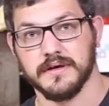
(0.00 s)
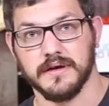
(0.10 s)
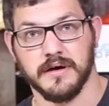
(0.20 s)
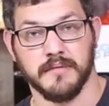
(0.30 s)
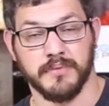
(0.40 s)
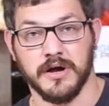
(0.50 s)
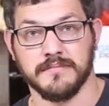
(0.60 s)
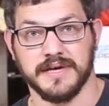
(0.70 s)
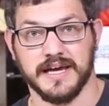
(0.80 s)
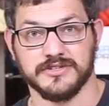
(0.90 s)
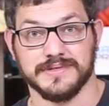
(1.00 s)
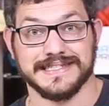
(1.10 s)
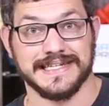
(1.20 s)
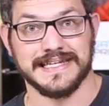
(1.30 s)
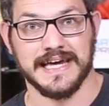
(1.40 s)
bottom gantry
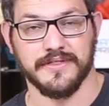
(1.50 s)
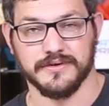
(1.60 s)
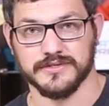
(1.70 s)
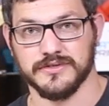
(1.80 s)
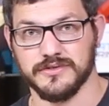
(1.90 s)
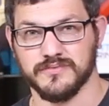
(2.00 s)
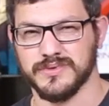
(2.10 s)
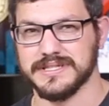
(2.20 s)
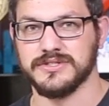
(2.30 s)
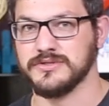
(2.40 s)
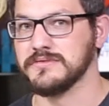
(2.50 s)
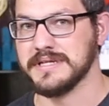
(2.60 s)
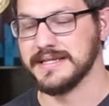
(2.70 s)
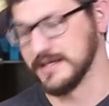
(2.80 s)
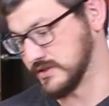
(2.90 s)
together. So you really do
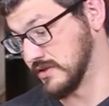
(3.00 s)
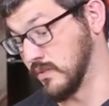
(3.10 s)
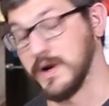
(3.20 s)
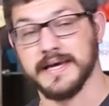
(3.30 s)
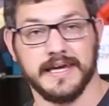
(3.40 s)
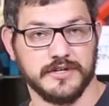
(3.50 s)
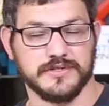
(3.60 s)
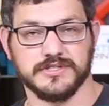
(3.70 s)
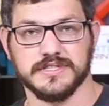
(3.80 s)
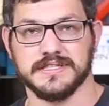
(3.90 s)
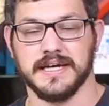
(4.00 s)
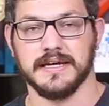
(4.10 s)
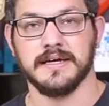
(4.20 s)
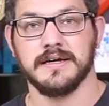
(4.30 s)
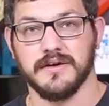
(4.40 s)
need that. So the Y gantry, I should
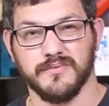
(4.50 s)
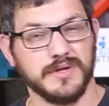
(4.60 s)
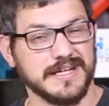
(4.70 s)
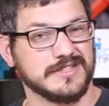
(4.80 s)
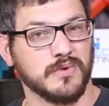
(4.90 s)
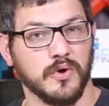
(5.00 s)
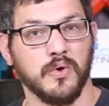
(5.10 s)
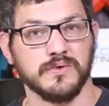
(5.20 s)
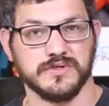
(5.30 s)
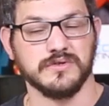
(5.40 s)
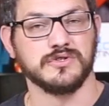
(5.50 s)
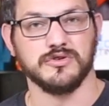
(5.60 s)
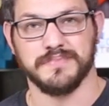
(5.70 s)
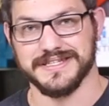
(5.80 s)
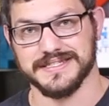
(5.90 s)
say. Really, that's what holds those
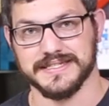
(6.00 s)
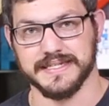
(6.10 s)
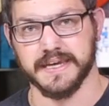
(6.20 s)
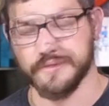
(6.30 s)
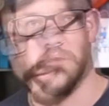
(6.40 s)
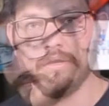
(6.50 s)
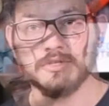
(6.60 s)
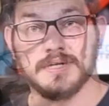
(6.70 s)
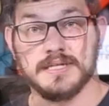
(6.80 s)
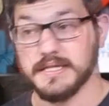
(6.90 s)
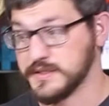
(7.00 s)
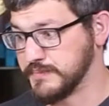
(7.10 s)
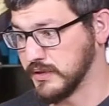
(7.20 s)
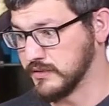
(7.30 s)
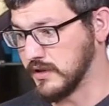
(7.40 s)
2 pieces together. So I did this
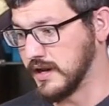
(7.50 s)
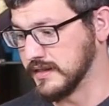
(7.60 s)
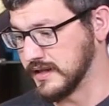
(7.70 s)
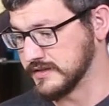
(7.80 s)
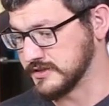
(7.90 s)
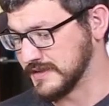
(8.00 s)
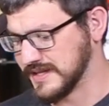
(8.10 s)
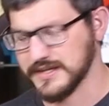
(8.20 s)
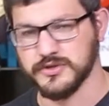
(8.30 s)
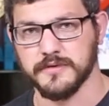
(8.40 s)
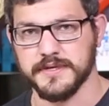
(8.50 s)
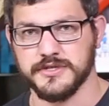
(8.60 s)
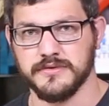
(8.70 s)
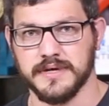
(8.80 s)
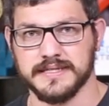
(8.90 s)
build on live stream. I think it took me
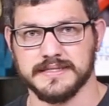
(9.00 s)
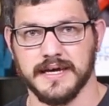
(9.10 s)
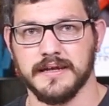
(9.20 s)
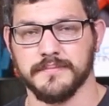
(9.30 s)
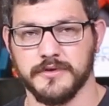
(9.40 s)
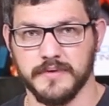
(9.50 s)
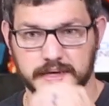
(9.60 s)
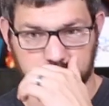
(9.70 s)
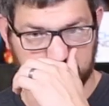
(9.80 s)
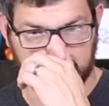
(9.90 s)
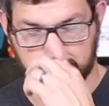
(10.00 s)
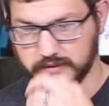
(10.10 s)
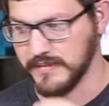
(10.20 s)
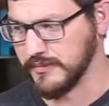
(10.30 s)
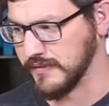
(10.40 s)
2 nights to end up doing it. I can't
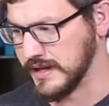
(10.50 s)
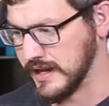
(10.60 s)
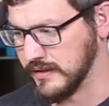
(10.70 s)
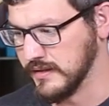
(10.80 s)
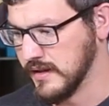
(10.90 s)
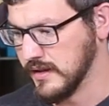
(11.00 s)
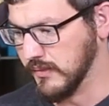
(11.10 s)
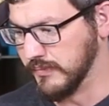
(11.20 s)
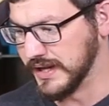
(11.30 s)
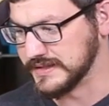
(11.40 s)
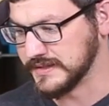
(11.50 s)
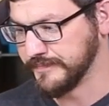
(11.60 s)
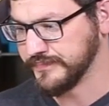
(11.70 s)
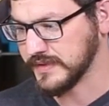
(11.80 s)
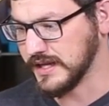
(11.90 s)
really remember right now. But
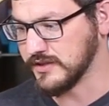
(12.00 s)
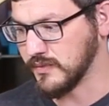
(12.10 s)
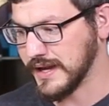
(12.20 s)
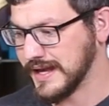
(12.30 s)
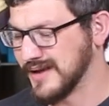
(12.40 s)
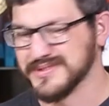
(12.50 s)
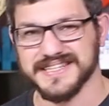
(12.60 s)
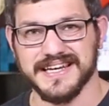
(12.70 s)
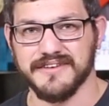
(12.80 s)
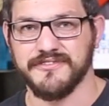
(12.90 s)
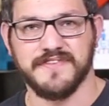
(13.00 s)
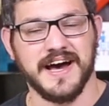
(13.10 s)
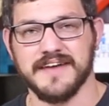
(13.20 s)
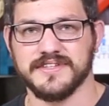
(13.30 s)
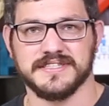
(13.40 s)
either way, it was like a
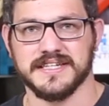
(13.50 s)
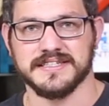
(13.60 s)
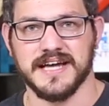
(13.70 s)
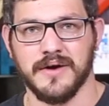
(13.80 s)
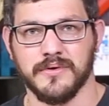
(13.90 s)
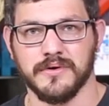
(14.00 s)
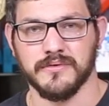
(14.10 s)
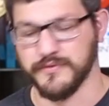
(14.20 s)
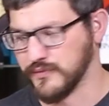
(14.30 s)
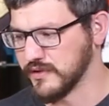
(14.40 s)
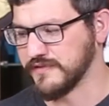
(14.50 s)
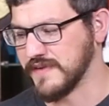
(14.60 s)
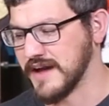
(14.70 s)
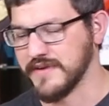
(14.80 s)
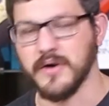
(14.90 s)
5 to 6 hour or 4 to
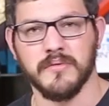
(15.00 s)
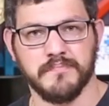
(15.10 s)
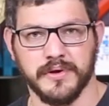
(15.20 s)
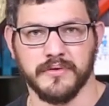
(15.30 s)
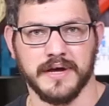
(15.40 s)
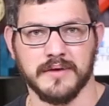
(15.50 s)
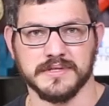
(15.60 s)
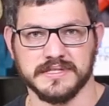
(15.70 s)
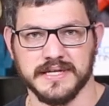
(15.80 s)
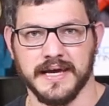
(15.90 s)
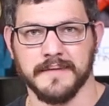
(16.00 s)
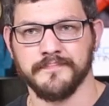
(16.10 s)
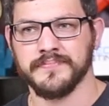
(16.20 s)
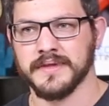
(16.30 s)
5 hour build, I would say.